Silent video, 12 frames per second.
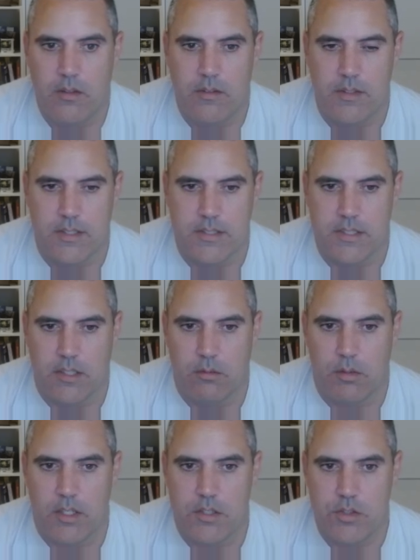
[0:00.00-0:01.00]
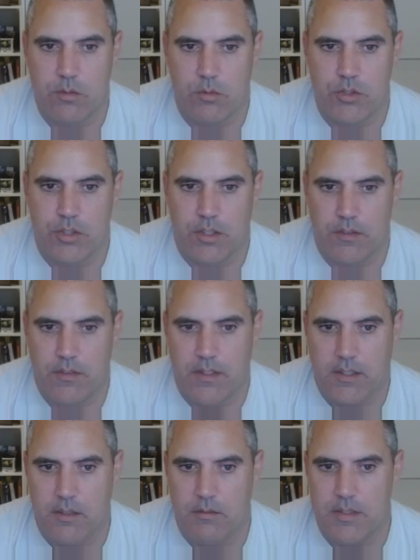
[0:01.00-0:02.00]
the acceleration, which you could
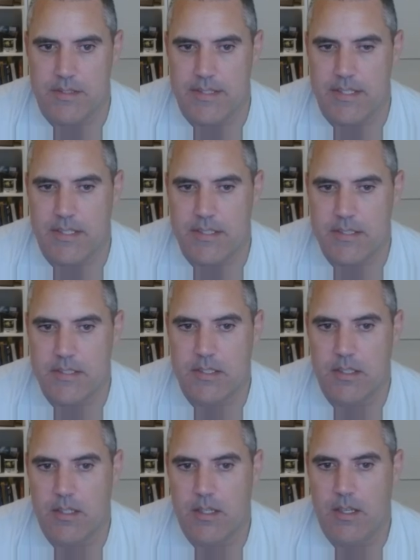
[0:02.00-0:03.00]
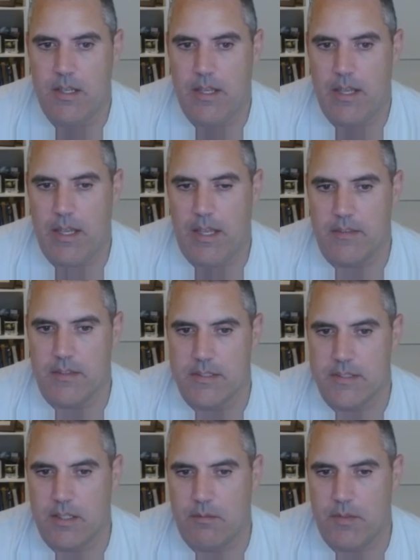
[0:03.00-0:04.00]
think of as this, and the
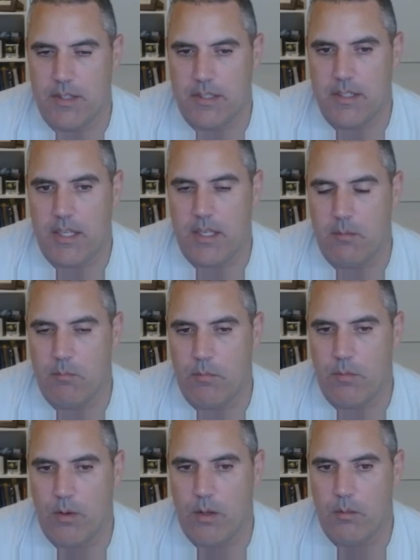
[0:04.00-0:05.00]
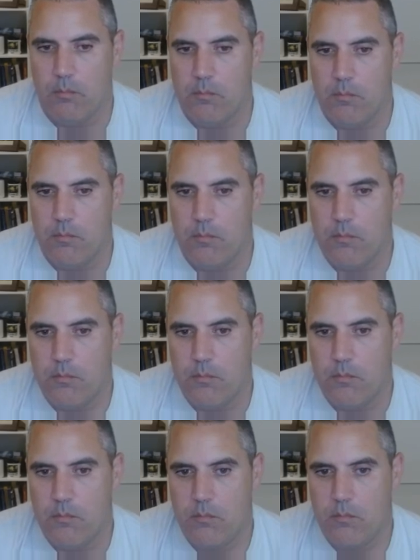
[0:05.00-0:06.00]
stuff that came from
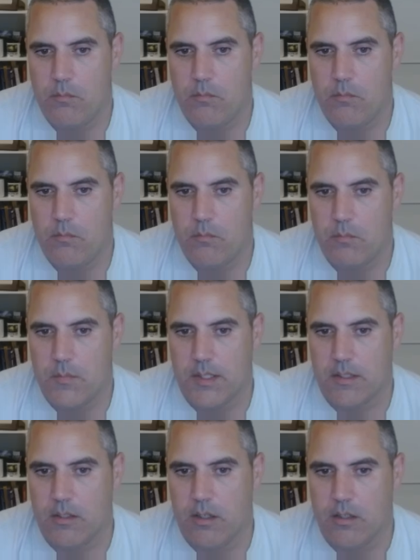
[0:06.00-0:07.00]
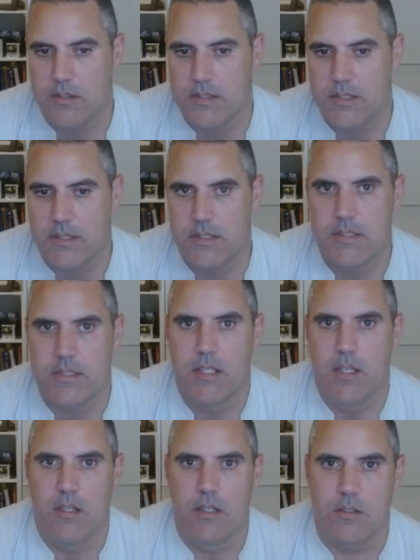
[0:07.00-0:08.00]
the constants.
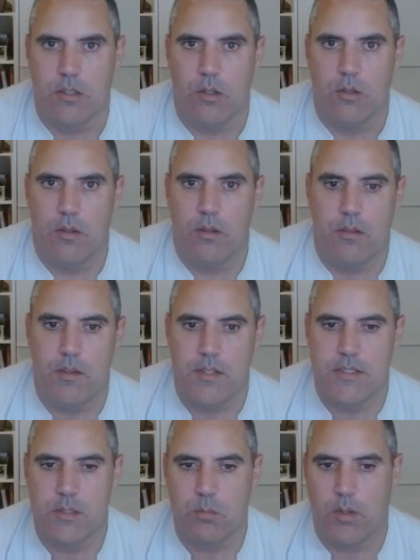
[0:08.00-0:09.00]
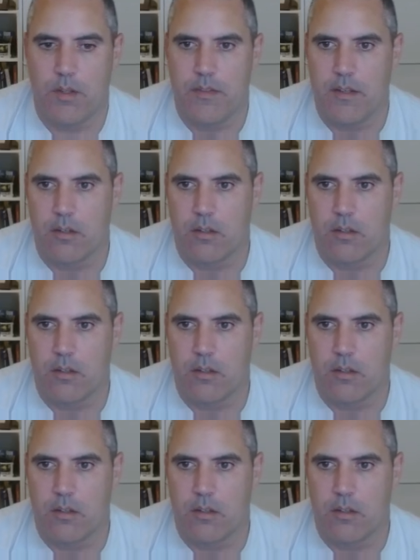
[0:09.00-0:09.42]
So this is what they're